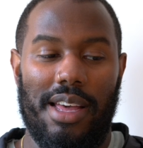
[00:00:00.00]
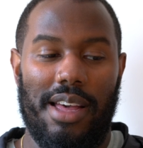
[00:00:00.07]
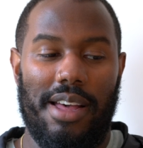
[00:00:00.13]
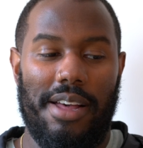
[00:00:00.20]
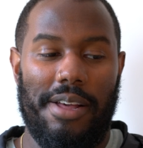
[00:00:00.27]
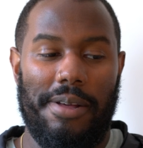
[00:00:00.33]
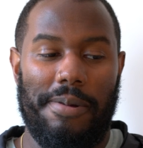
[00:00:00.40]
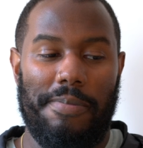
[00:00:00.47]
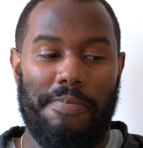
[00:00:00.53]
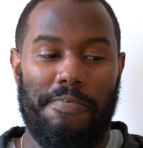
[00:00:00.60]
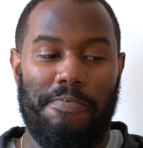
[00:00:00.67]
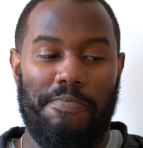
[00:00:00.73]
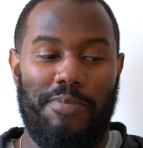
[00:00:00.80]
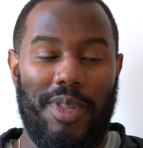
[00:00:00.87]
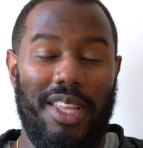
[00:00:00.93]
then
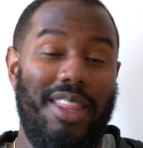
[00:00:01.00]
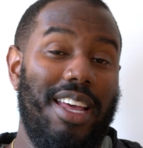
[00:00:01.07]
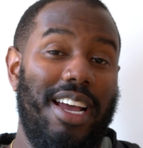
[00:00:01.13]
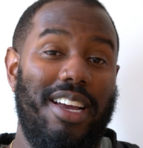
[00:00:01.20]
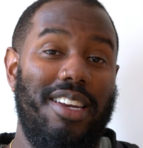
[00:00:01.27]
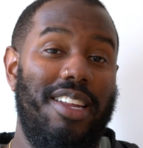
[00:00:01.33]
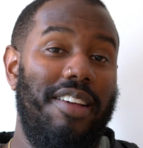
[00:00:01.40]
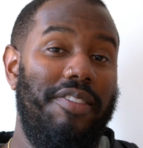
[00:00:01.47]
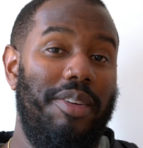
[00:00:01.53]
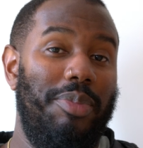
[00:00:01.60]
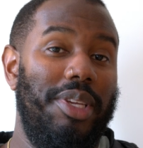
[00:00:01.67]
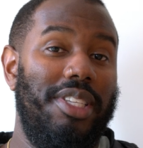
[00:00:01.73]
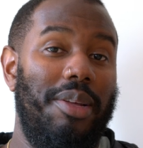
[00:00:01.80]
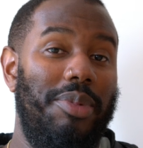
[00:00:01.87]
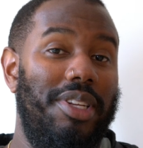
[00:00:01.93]
that could definitely
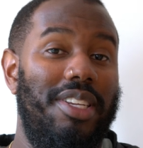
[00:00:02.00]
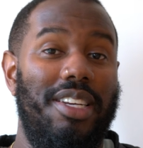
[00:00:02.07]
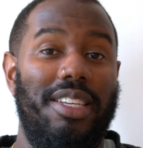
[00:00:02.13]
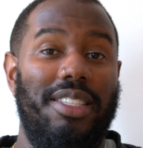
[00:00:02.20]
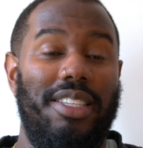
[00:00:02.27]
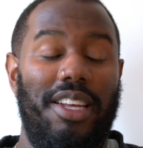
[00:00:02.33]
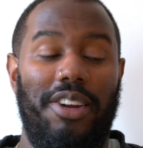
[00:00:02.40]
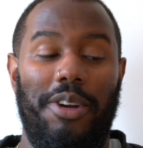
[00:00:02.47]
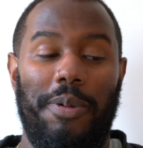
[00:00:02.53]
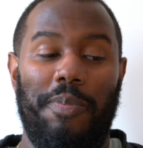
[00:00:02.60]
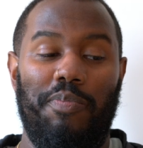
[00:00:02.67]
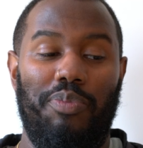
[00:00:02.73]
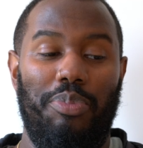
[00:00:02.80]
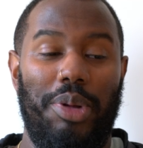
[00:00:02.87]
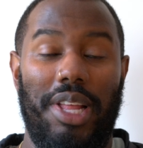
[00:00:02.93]
be something to consider.
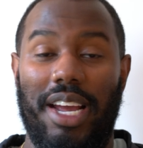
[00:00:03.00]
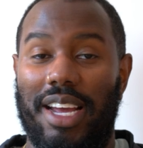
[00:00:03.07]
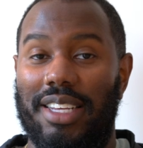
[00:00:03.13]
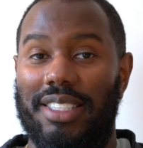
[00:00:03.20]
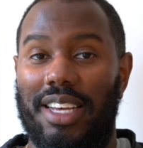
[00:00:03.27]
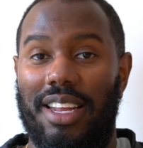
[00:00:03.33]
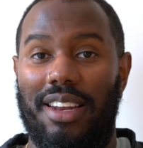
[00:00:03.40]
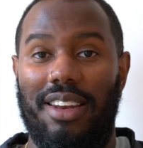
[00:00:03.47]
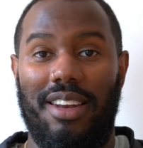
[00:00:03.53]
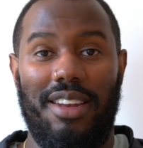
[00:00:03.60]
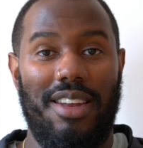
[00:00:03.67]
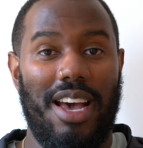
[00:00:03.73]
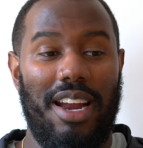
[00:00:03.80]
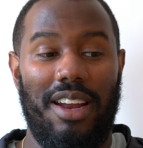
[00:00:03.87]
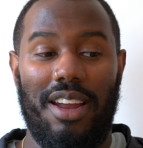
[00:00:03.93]
But like I said,
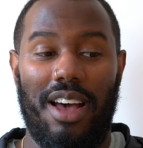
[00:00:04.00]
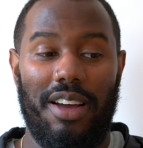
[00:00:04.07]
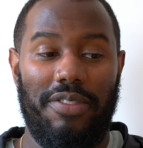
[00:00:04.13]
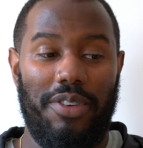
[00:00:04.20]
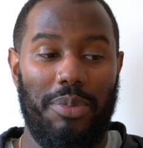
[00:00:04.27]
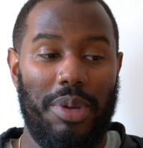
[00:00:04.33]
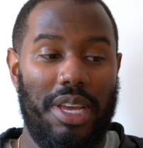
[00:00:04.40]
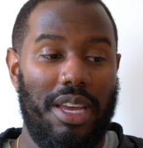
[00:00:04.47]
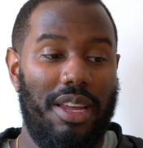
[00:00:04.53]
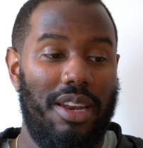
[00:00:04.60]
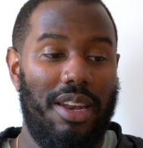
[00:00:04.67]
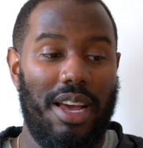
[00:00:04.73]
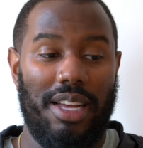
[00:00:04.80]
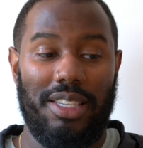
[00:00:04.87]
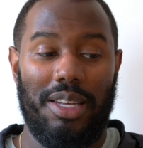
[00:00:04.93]
not a knock for me,
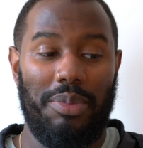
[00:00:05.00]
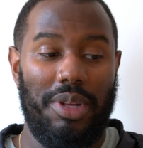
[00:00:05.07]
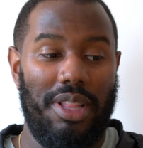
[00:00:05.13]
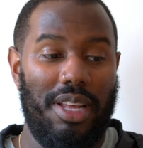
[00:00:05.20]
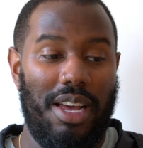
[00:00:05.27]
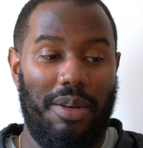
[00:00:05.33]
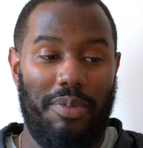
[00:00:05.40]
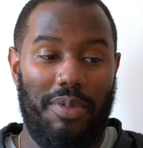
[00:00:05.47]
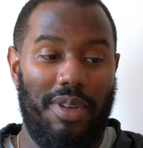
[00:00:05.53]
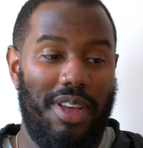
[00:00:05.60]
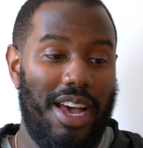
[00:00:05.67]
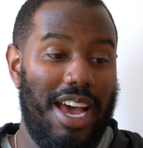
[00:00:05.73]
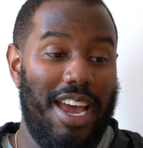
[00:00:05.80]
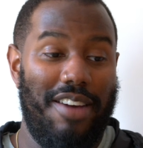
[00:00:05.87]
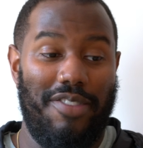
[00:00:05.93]
not something that
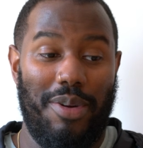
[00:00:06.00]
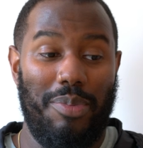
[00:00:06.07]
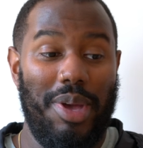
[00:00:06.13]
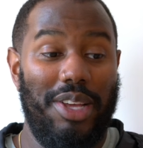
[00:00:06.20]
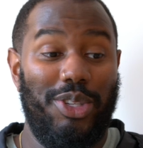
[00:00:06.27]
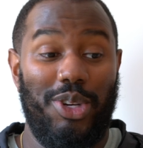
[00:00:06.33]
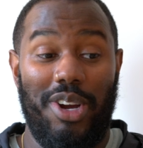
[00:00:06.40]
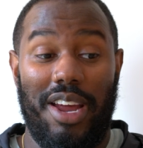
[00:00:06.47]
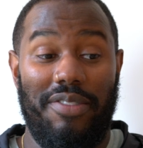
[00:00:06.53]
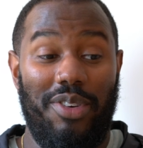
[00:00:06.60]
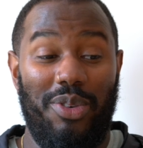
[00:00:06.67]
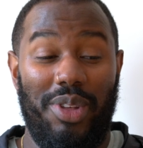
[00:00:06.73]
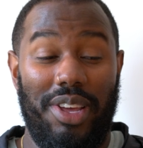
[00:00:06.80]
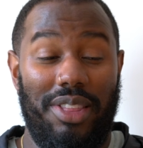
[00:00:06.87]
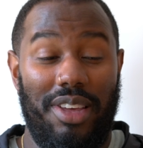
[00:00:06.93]
I ever miss or ever
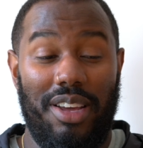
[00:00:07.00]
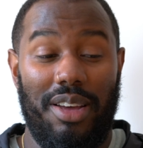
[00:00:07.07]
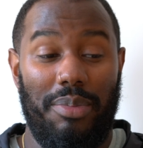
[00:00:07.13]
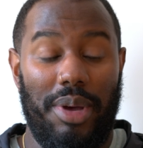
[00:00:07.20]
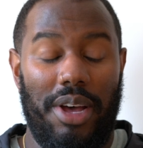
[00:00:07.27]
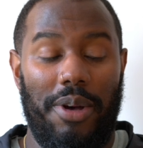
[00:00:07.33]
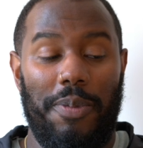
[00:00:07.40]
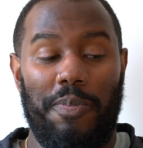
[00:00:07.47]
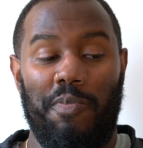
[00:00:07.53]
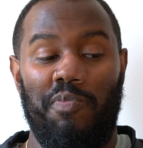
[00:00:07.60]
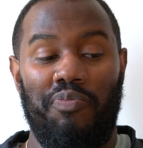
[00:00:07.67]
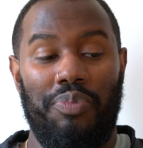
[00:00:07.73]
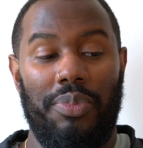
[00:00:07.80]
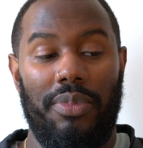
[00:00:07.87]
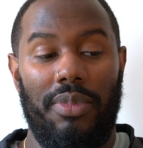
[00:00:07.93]
really think about.
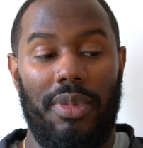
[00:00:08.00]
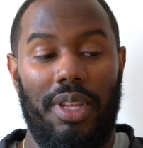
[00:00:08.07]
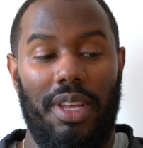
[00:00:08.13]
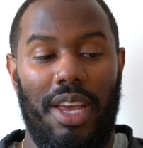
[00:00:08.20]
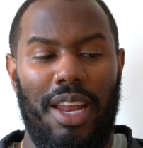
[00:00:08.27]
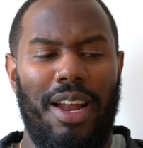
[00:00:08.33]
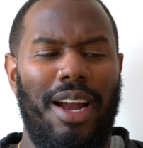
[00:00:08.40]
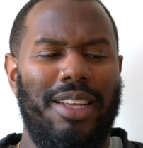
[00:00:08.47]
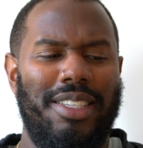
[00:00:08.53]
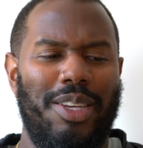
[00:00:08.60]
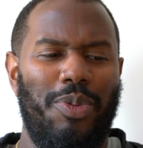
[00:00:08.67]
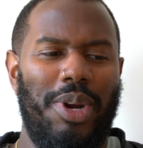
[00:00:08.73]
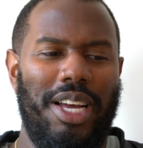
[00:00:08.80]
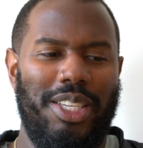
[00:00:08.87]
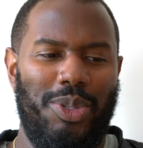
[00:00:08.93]
And honestly,
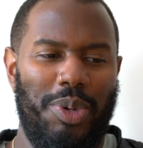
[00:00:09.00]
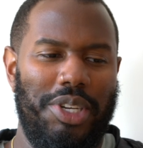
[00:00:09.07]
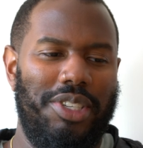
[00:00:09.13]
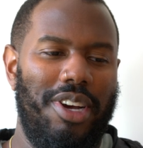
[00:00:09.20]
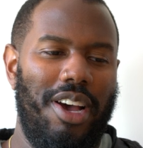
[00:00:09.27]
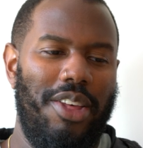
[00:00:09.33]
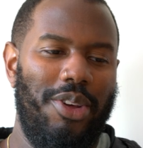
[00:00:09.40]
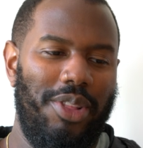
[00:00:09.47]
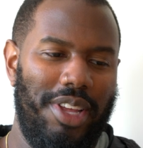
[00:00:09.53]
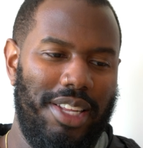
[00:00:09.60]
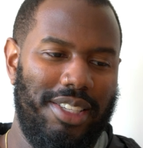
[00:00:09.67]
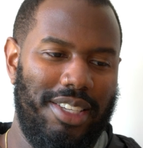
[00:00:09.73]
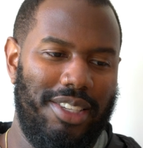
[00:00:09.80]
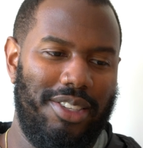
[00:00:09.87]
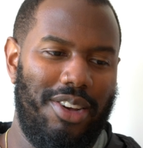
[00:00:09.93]
when I switch other
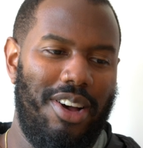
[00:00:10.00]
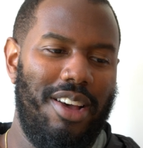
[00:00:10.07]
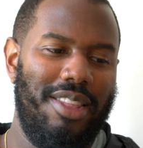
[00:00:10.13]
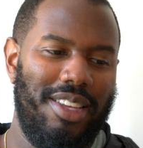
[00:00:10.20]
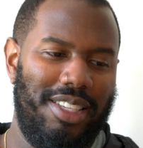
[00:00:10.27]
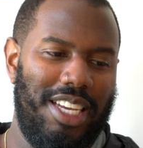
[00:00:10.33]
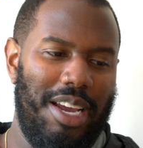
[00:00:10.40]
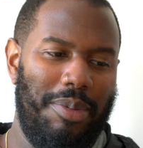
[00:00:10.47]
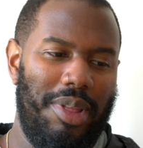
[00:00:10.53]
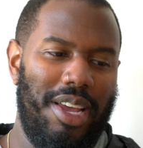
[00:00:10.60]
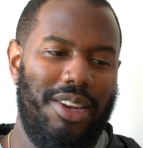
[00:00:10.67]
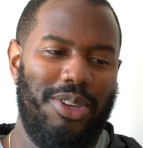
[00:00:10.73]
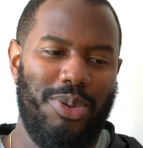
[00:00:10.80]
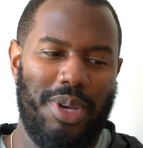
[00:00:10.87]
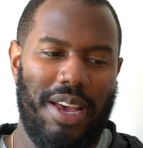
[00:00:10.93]
lenses on this camera
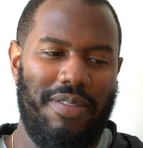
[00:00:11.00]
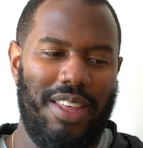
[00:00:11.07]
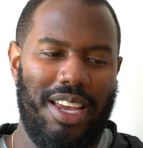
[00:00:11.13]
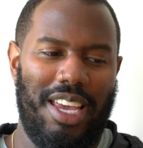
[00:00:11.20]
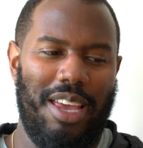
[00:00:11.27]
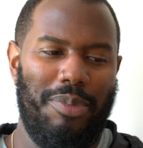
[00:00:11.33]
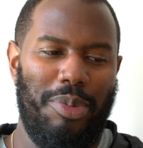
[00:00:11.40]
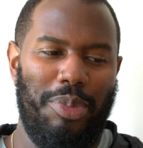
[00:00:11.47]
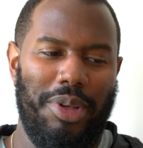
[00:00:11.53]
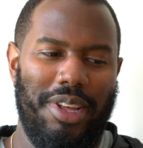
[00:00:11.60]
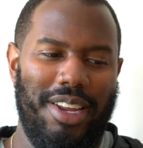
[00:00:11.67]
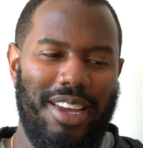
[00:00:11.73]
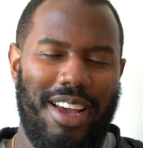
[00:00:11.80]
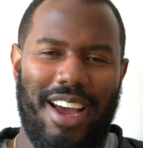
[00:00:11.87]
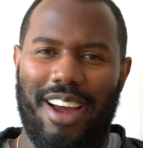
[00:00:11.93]
that do have that
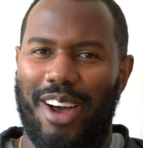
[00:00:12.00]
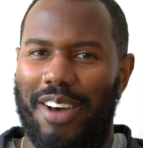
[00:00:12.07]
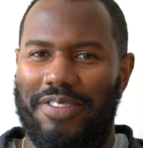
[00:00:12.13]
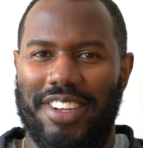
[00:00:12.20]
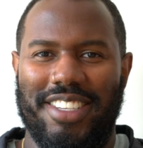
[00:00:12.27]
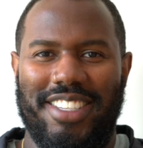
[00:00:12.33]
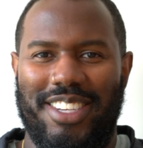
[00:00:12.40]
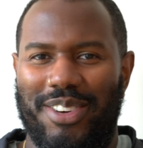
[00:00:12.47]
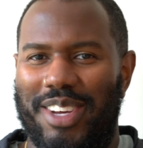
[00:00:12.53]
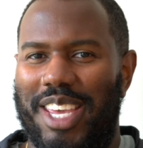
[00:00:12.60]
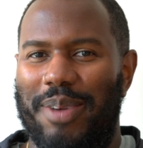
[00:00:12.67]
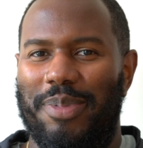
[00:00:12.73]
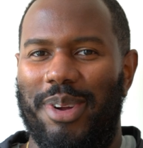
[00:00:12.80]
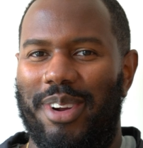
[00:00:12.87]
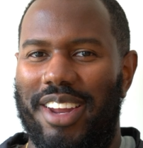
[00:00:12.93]
capability, I often still
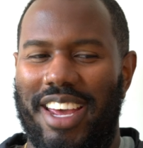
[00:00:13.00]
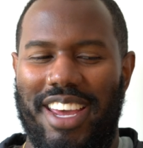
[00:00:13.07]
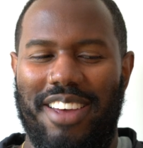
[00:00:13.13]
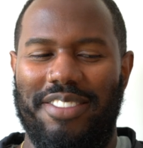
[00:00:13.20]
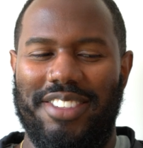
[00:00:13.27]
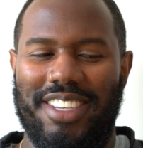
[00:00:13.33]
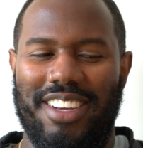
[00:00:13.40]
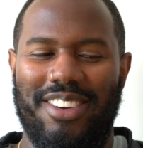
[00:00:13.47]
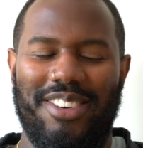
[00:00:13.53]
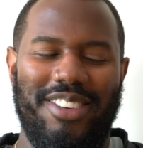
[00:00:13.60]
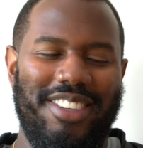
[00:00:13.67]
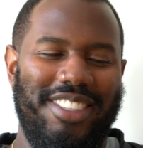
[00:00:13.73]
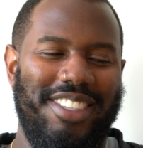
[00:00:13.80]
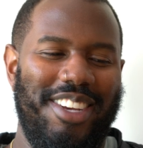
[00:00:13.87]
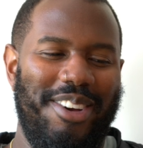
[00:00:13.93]
keep it on AF
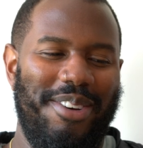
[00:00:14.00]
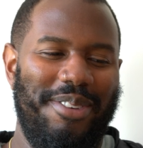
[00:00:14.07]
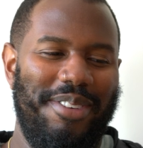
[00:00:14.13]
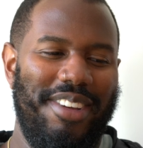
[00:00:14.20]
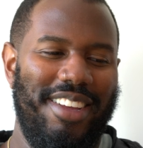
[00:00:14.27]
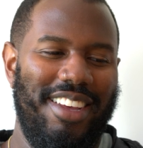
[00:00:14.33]
single. So